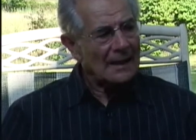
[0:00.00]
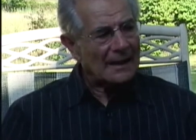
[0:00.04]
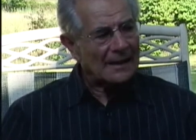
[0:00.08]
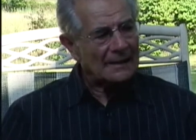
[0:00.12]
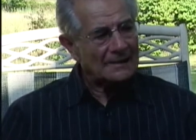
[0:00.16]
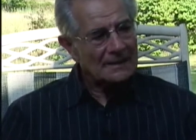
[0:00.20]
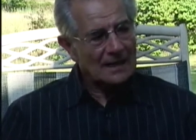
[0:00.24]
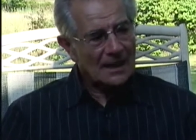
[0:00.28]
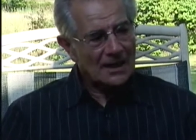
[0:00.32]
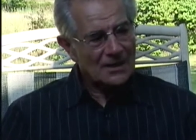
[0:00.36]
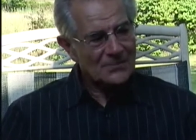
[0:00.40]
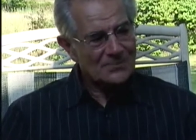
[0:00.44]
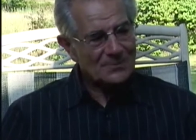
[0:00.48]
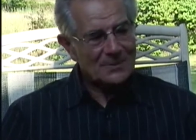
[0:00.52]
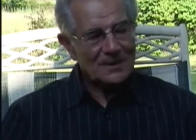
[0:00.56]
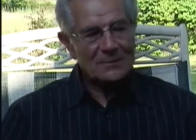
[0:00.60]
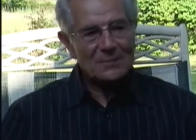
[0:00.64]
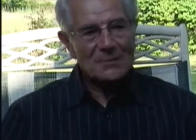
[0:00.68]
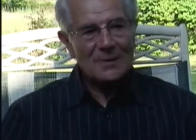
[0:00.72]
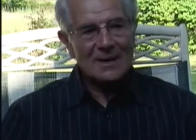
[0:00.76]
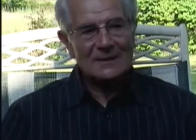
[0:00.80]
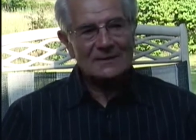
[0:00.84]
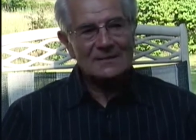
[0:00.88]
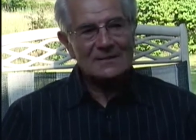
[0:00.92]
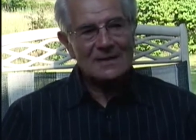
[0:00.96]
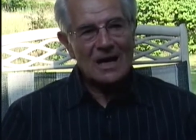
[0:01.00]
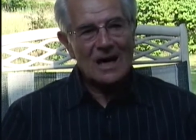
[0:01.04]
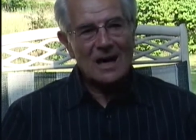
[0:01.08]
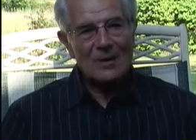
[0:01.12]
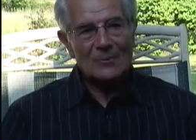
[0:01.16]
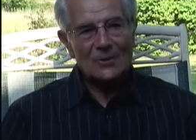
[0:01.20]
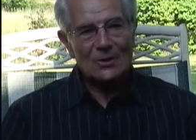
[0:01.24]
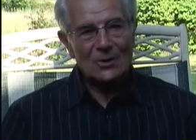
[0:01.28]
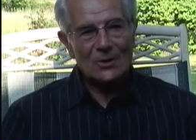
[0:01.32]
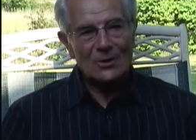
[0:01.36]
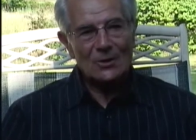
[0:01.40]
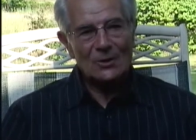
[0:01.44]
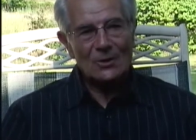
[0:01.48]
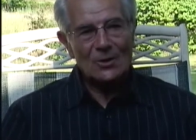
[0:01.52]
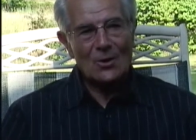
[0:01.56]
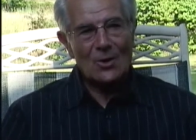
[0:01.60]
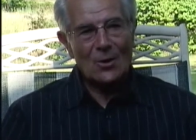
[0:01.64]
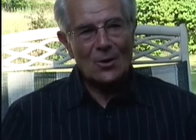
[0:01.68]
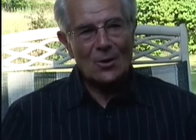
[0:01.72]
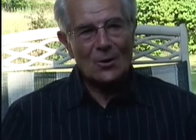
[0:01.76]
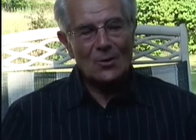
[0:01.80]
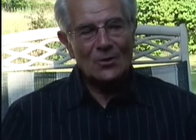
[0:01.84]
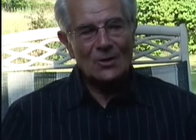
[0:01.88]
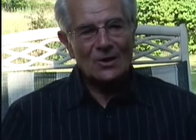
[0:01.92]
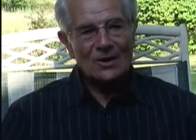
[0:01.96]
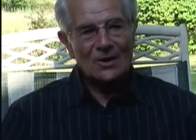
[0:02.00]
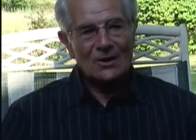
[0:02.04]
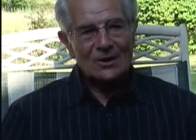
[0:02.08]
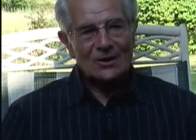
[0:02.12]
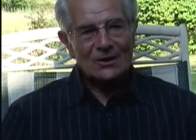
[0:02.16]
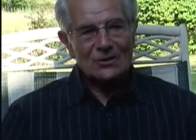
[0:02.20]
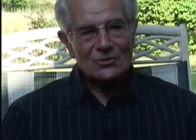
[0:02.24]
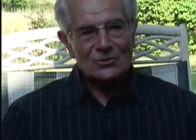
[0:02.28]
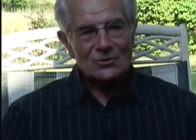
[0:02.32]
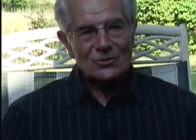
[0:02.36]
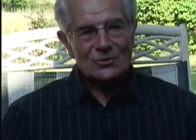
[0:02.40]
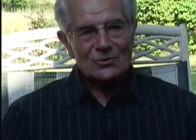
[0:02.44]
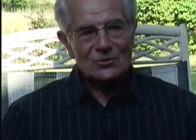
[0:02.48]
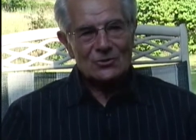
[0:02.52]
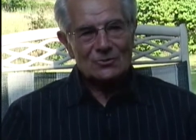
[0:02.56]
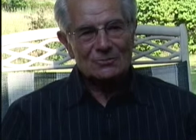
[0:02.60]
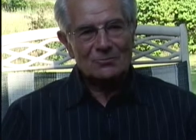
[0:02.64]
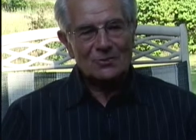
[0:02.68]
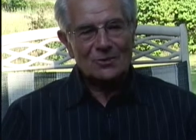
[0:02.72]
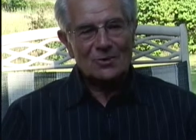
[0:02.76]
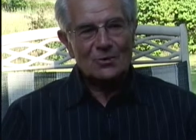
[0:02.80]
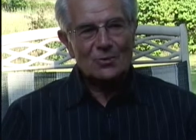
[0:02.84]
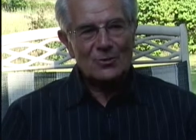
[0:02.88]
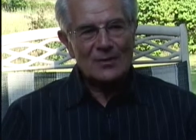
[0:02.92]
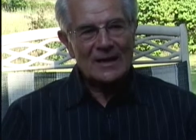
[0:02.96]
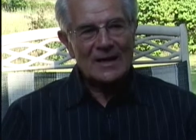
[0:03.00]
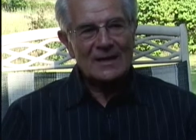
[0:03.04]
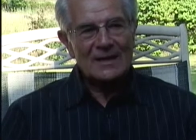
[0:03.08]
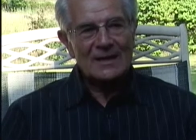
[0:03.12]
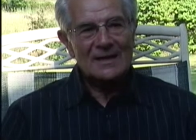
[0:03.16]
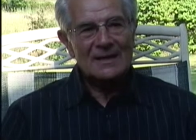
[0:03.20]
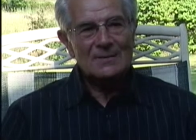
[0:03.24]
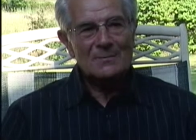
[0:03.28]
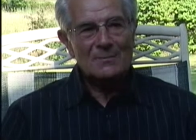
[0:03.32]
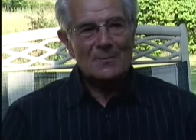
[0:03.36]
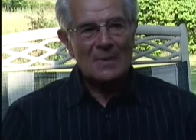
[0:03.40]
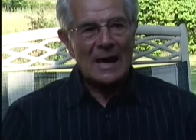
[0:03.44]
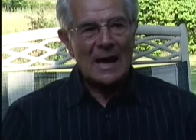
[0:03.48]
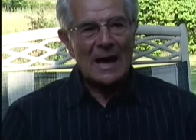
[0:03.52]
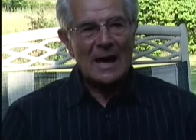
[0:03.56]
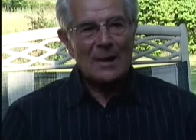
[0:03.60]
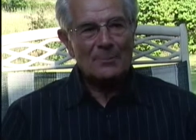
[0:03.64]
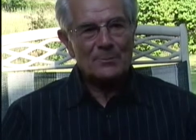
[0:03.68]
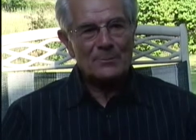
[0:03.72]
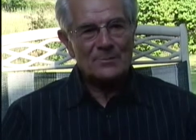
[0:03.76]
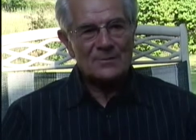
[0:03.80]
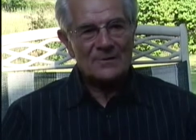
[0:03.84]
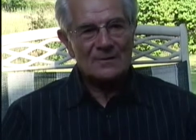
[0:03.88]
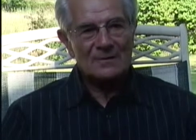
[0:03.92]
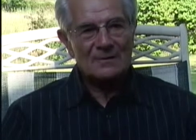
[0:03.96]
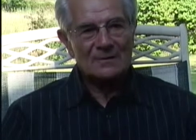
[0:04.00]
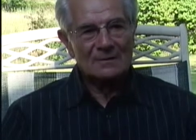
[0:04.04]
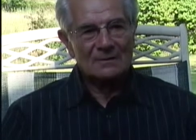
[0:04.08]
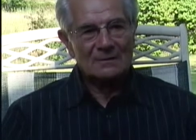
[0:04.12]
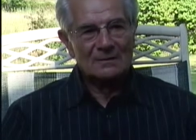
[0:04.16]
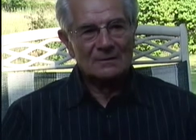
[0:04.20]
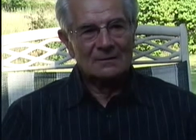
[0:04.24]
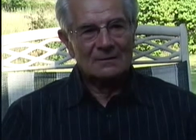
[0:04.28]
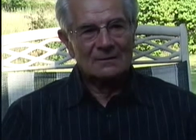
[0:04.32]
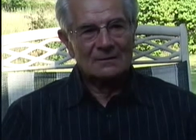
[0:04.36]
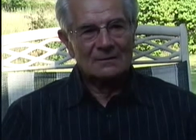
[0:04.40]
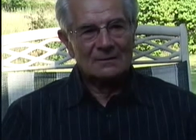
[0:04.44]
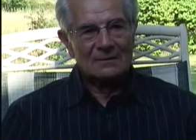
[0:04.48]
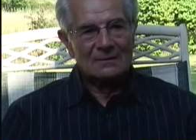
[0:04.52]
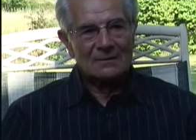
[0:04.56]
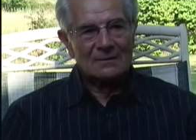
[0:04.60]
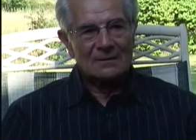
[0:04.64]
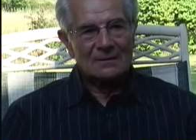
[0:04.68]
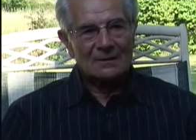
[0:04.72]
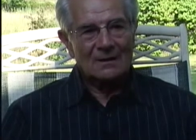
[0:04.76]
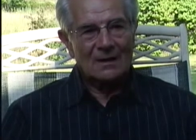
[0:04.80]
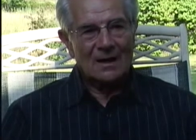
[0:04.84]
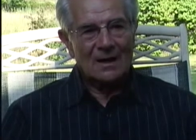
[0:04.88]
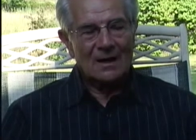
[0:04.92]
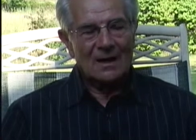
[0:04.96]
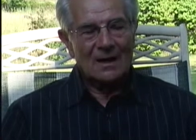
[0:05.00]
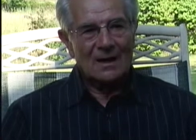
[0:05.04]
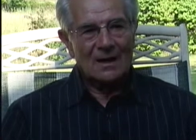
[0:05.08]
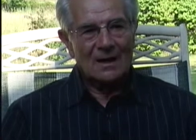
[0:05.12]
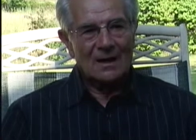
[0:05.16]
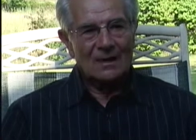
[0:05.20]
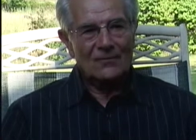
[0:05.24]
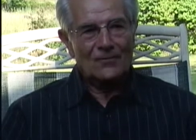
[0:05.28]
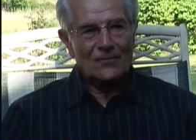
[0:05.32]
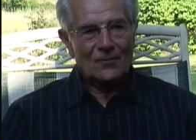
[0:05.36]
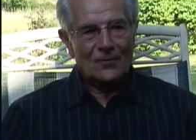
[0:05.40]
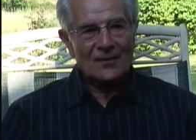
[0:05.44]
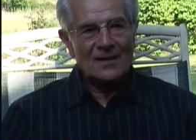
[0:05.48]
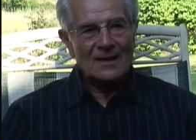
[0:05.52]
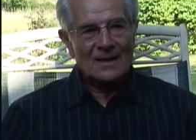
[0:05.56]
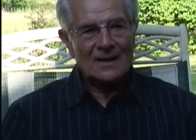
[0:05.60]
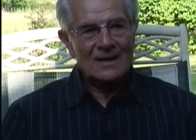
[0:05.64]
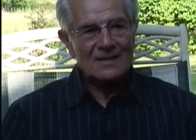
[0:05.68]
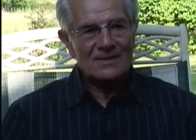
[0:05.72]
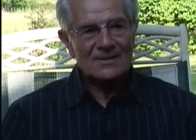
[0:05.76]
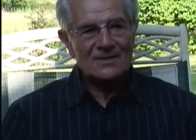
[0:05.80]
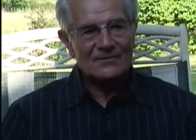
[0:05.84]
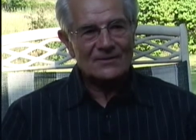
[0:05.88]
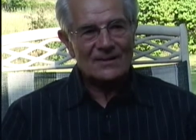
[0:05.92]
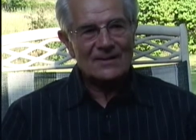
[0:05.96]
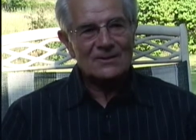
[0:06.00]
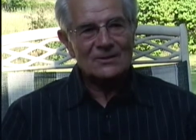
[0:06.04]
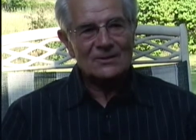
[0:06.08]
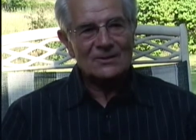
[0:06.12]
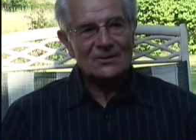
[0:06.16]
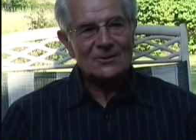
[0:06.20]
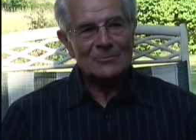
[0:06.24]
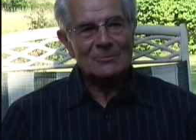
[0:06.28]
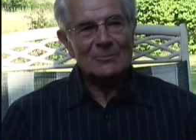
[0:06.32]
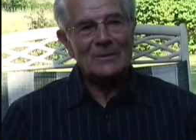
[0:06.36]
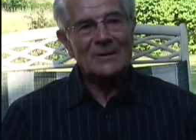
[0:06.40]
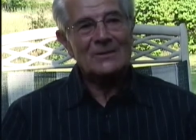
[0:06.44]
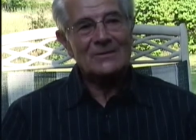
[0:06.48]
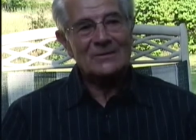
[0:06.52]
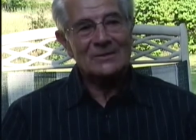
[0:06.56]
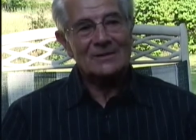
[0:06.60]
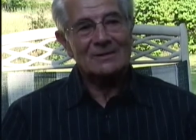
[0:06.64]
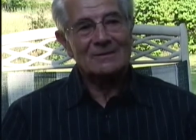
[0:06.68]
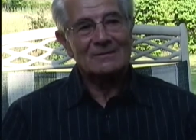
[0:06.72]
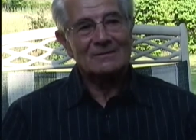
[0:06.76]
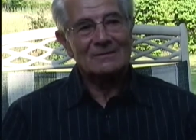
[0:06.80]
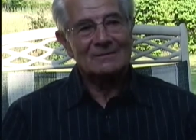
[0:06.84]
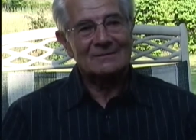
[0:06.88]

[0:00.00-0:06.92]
And I spent my time in, just creating maps for the Conservation Commission.